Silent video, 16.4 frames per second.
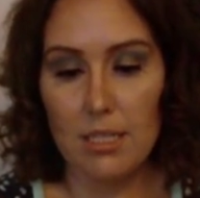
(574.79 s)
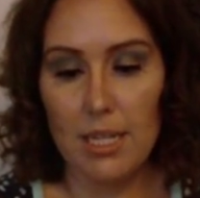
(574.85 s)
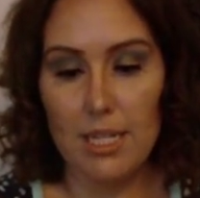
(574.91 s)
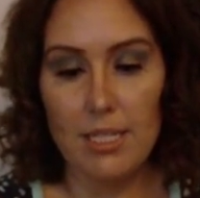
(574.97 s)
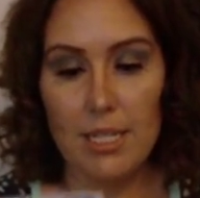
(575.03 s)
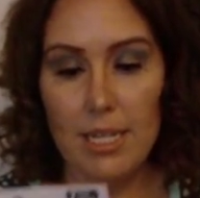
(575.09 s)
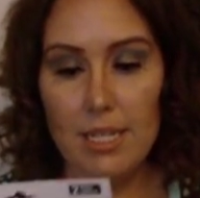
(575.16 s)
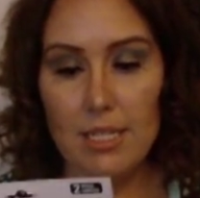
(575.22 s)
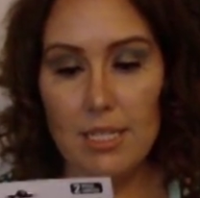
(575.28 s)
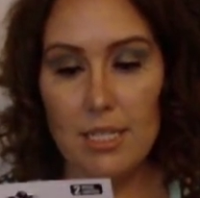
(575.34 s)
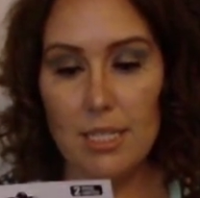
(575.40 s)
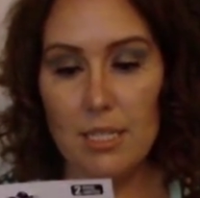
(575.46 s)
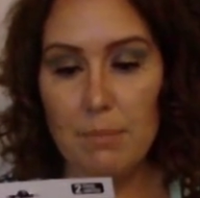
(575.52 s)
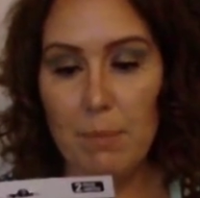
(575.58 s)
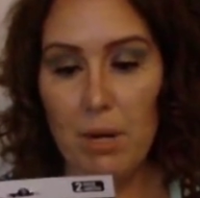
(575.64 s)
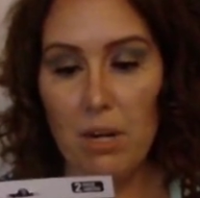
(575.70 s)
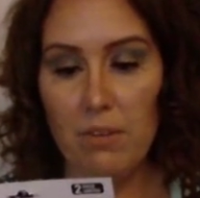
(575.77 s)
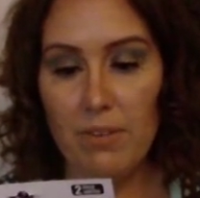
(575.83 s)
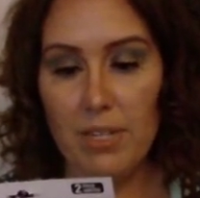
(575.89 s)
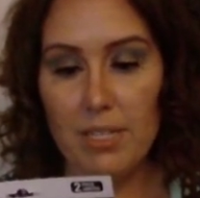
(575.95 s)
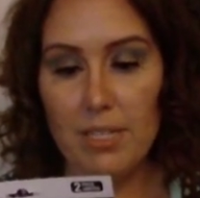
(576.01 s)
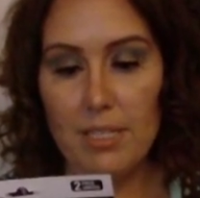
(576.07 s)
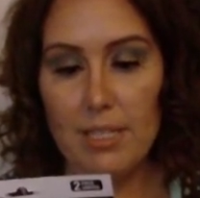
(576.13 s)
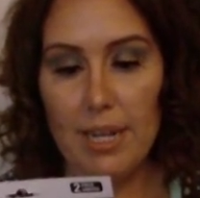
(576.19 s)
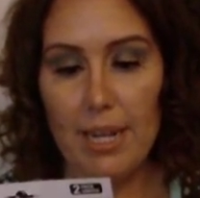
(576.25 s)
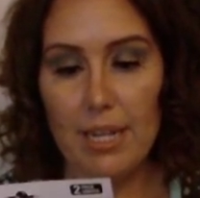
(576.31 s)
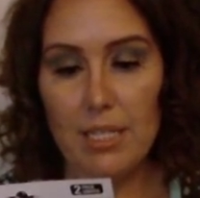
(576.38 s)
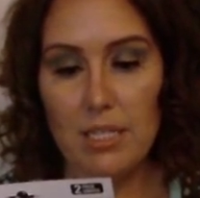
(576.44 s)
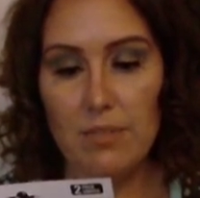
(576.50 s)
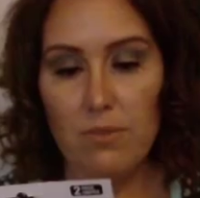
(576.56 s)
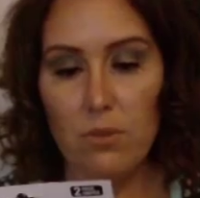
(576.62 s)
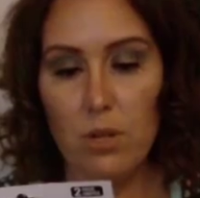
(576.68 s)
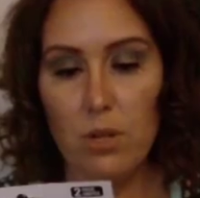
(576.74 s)
It says it's perfect
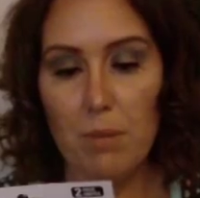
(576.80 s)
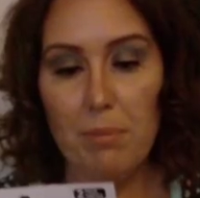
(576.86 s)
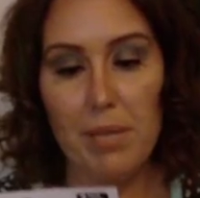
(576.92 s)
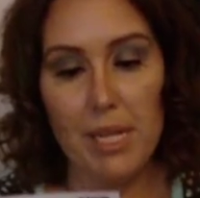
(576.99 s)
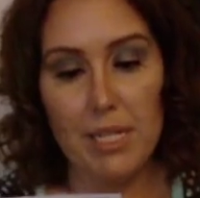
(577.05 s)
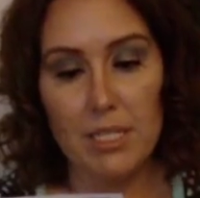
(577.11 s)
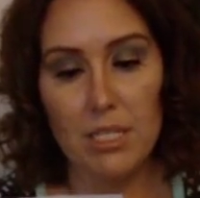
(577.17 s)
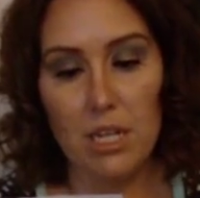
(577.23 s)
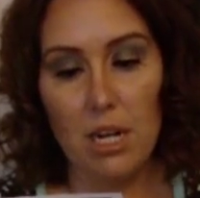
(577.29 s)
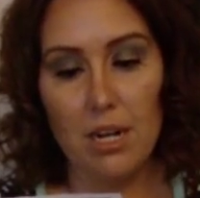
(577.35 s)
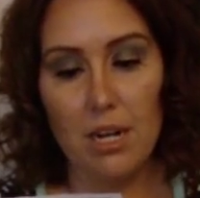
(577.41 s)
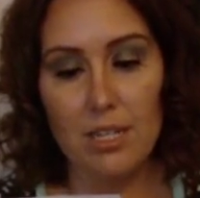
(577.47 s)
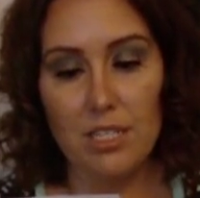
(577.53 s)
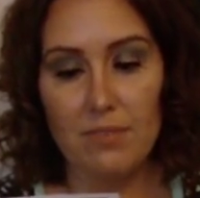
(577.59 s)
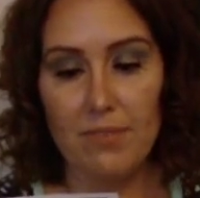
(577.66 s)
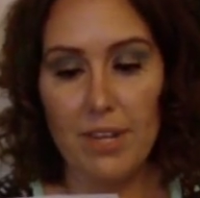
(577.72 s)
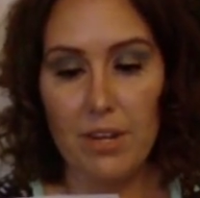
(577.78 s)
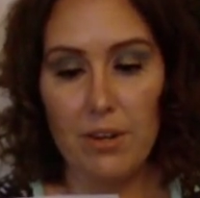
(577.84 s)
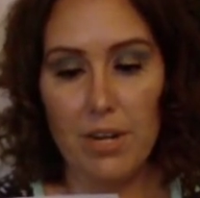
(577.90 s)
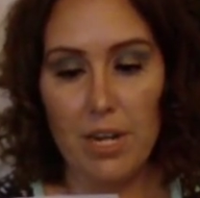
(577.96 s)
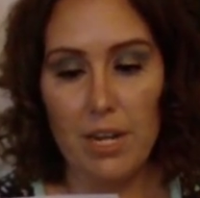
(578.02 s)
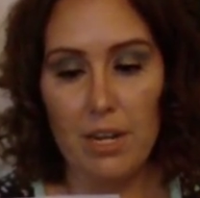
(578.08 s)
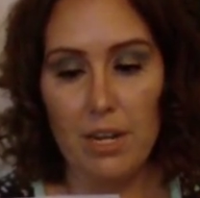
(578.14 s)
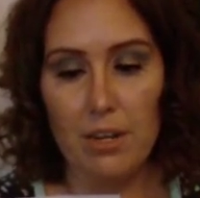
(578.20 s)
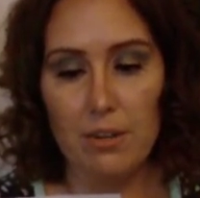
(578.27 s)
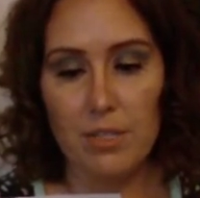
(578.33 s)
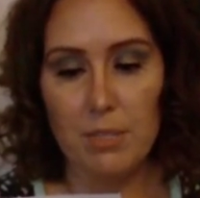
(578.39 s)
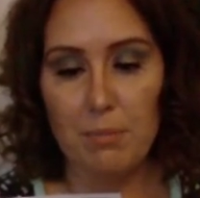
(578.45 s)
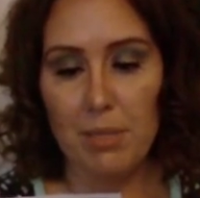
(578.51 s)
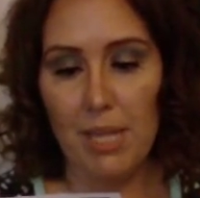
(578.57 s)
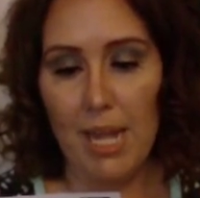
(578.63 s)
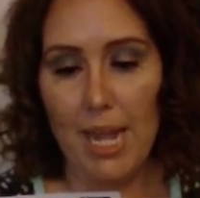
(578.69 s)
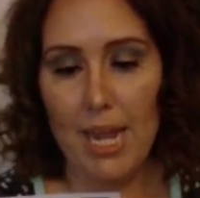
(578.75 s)
size for place cards, photos,
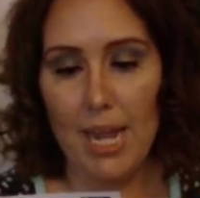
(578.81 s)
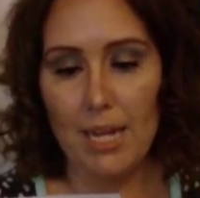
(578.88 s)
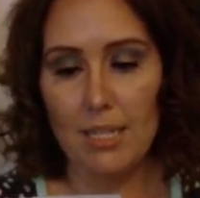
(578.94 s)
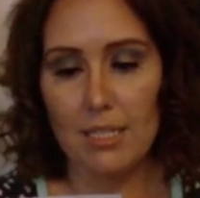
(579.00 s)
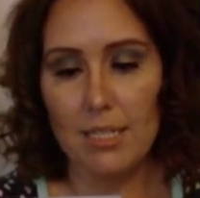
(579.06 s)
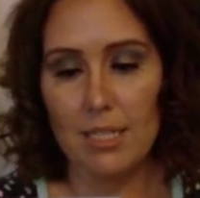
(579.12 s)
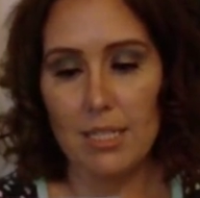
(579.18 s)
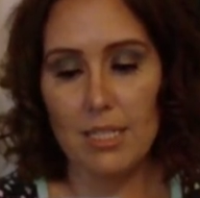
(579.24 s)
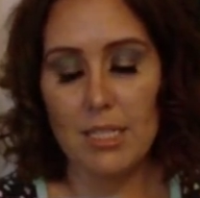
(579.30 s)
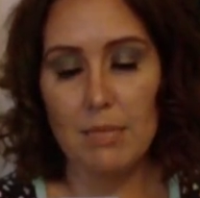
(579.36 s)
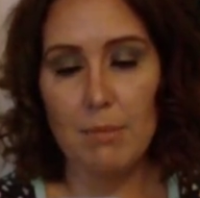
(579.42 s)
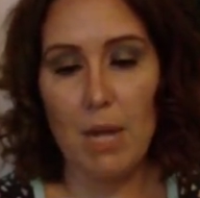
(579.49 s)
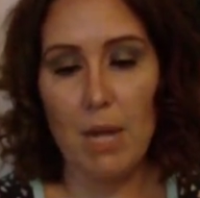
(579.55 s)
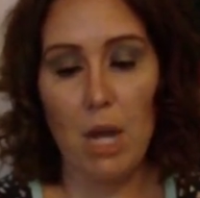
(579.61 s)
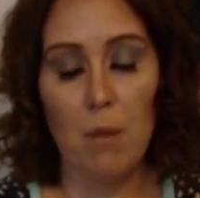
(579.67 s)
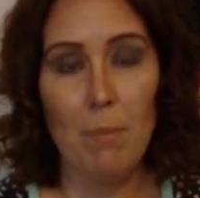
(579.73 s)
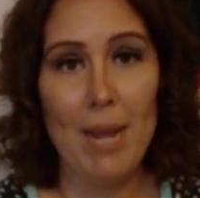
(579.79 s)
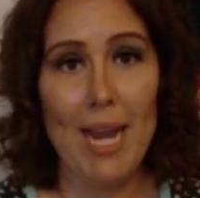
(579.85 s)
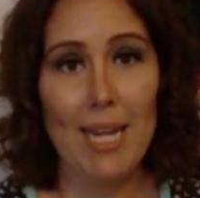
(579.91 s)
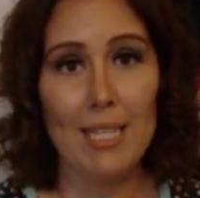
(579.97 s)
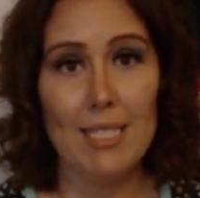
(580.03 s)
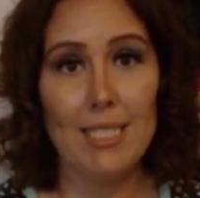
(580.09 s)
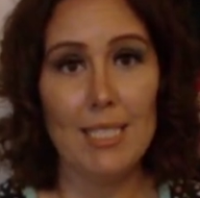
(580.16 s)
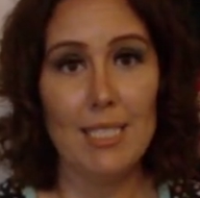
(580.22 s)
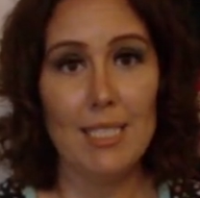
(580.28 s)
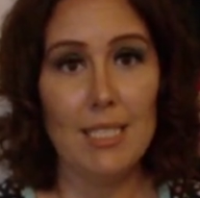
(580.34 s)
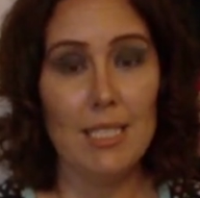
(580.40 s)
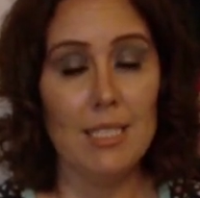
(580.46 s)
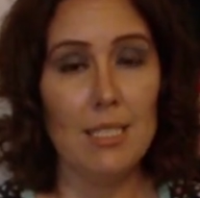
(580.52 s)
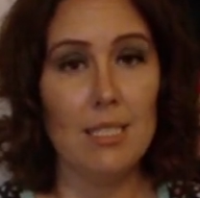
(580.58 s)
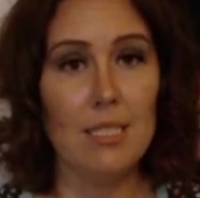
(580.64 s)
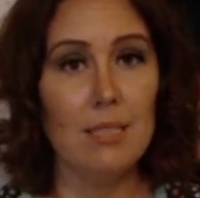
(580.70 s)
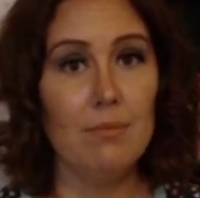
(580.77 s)
plaques, small
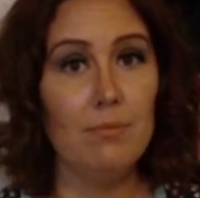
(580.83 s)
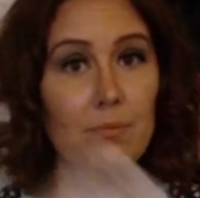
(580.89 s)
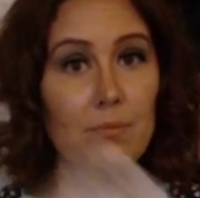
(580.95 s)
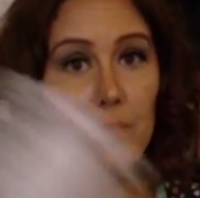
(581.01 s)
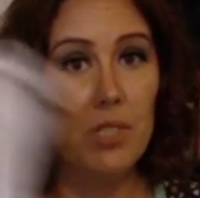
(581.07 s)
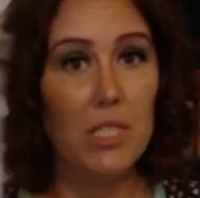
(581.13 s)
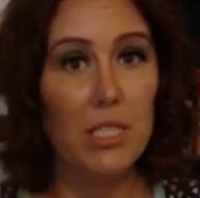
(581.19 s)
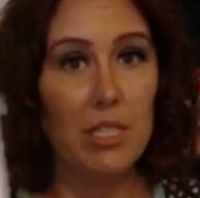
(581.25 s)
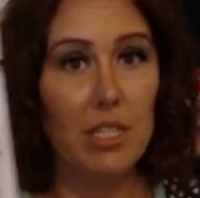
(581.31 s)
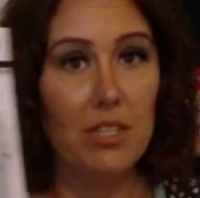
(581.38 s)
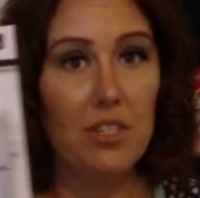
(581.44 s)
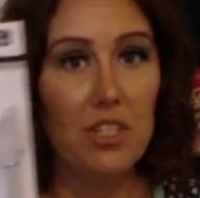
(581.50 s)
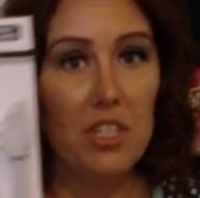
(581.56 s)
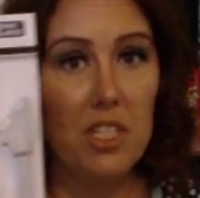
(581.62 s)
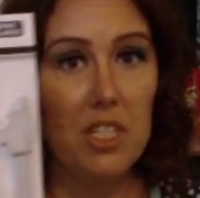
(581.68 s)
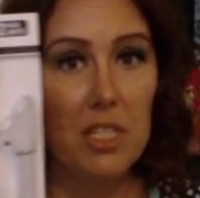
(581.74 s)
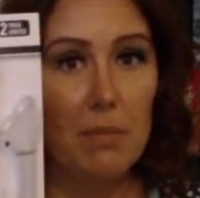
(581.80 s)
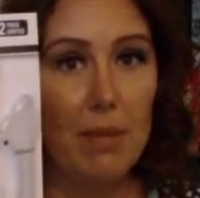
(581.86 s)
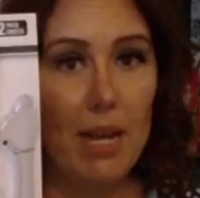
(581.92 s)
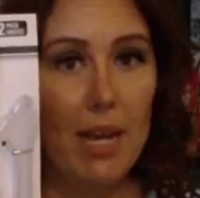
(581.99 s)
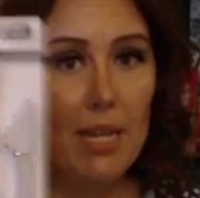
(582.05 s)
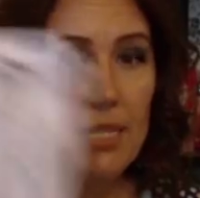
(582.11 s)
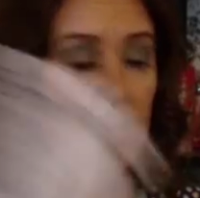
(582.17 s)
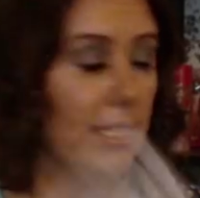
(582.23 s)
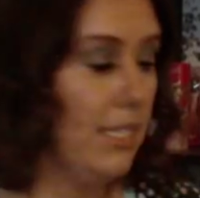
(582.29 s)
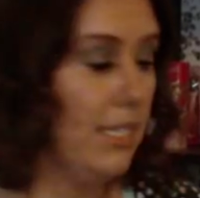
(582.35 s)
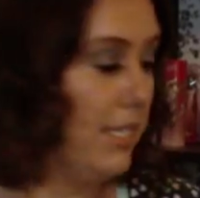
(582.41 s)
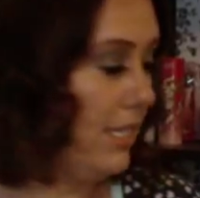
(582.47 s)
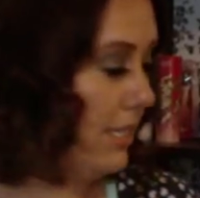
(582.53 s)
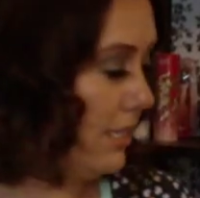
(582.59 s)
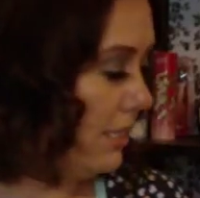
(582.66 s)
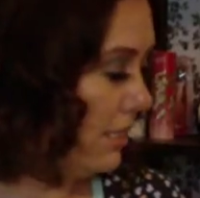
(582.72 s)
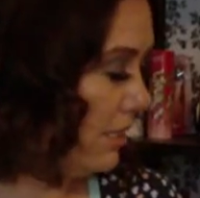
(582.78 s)
paintings. So there's just some
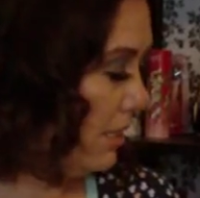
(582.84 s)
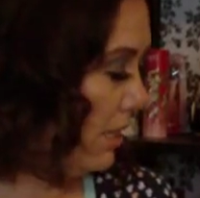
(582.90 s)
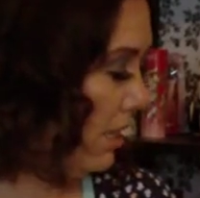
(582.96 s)
ideas.